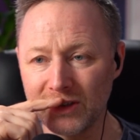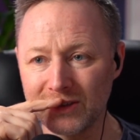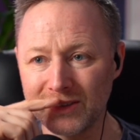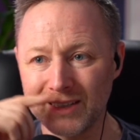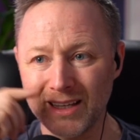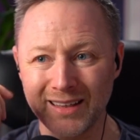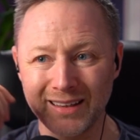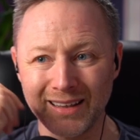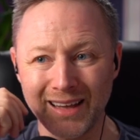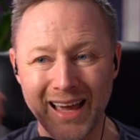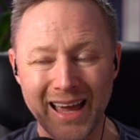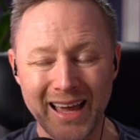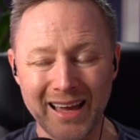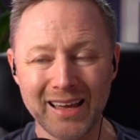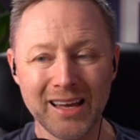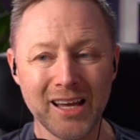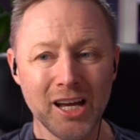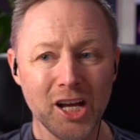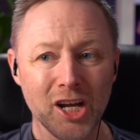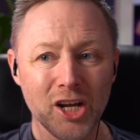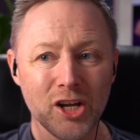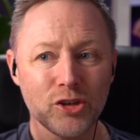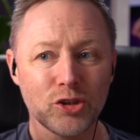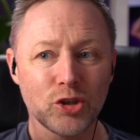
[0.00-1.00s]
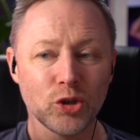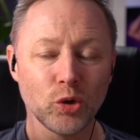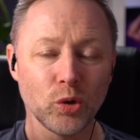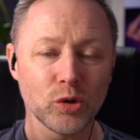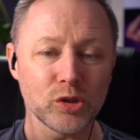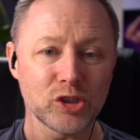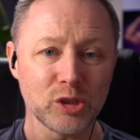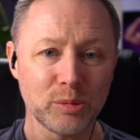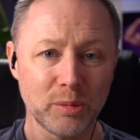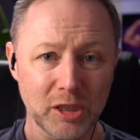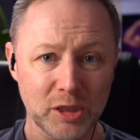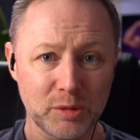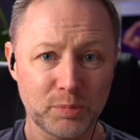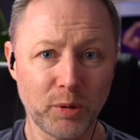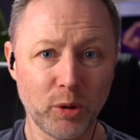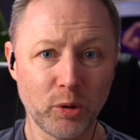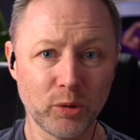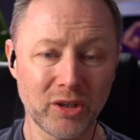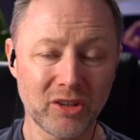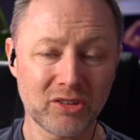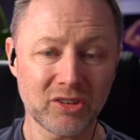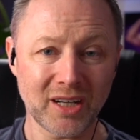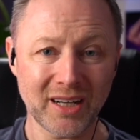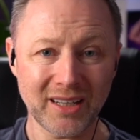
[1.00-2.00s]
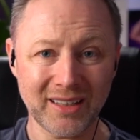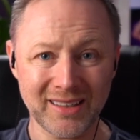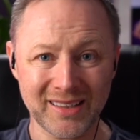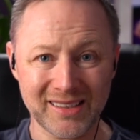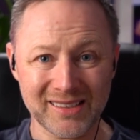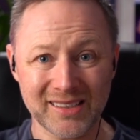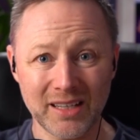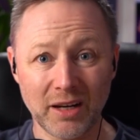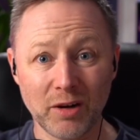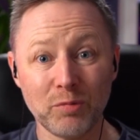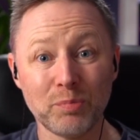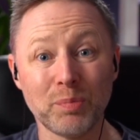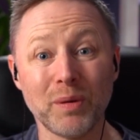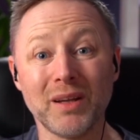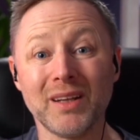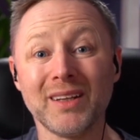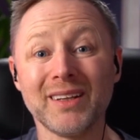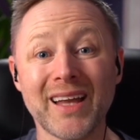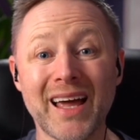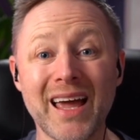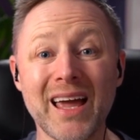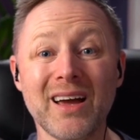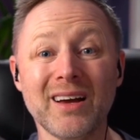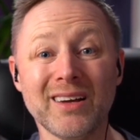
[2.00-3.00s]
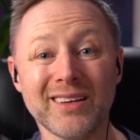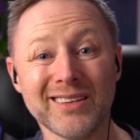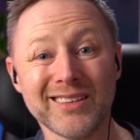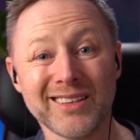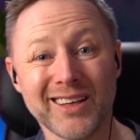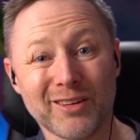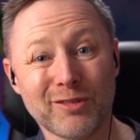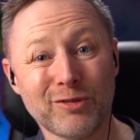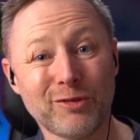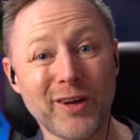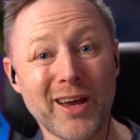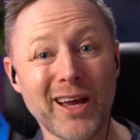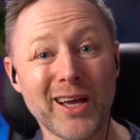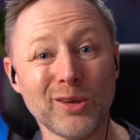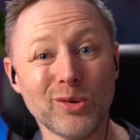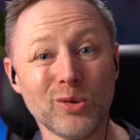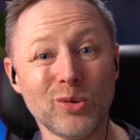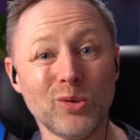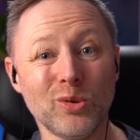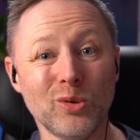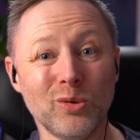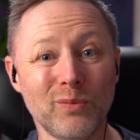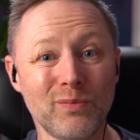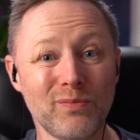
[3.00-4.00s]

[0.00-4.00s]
To not so much pull the trigger yourself, but let one